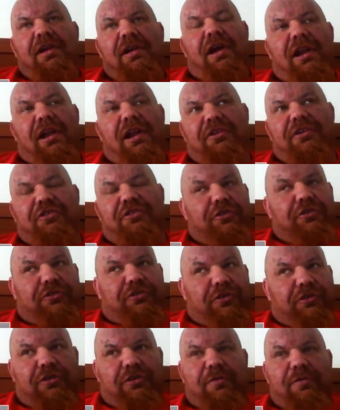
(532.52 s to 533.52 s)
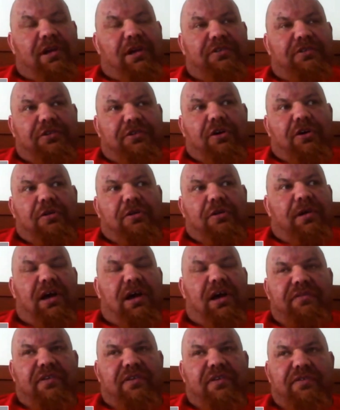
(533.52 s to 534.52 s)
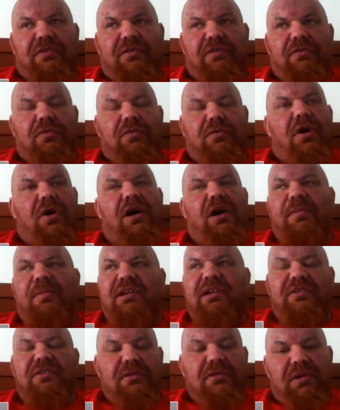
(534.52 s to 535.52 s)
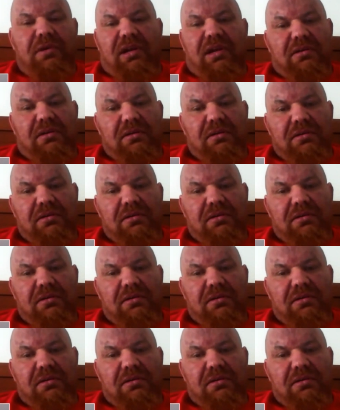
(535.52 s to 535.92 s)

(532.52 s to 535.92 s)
And I just took stock of my life, and I thought, what am I doing?